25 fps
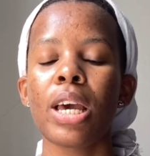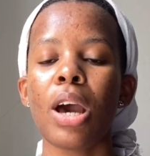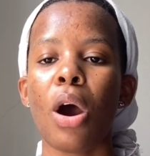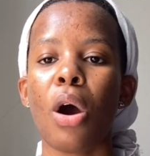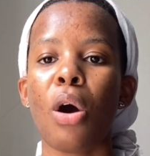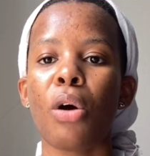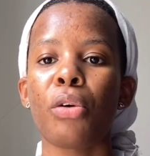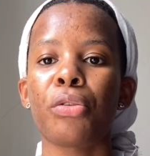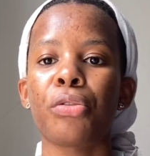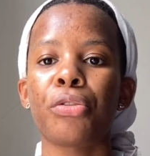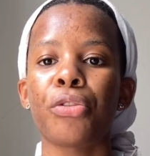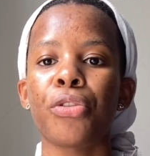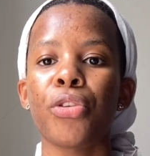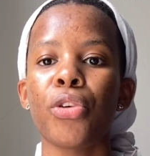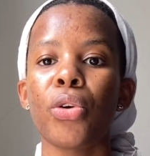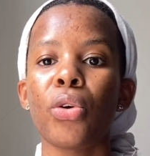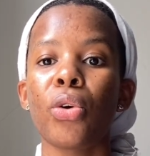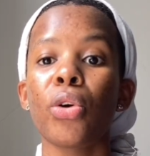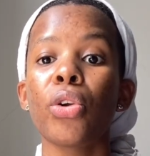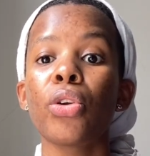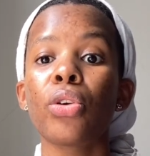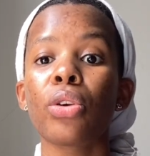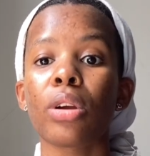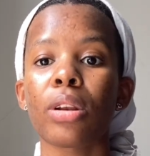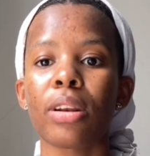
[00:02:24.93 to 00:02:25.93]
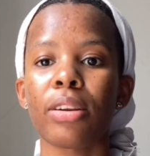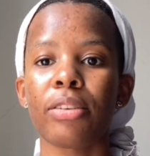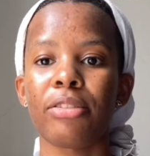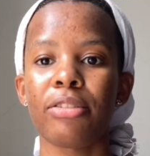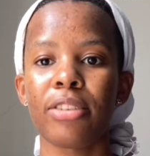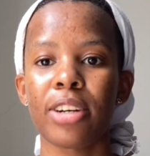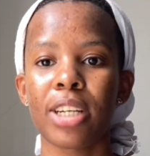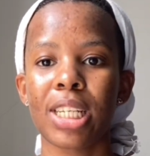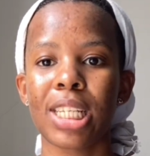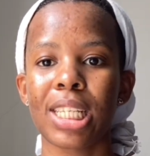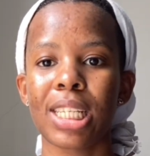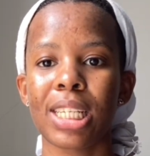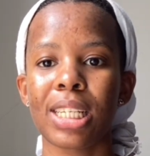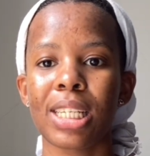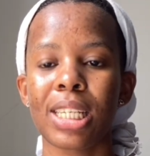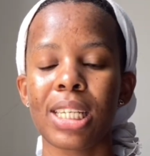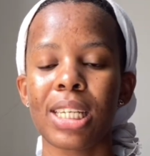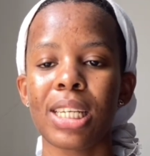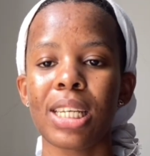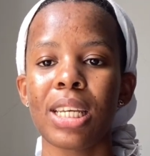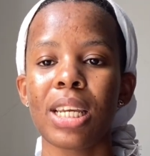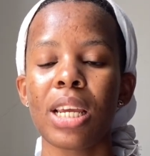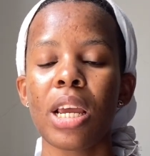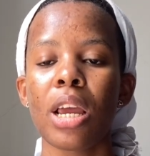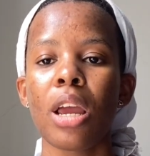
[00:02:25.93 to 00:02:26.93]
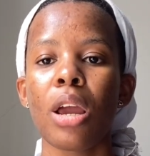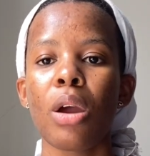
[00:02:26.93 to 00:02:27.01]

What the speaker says: of your university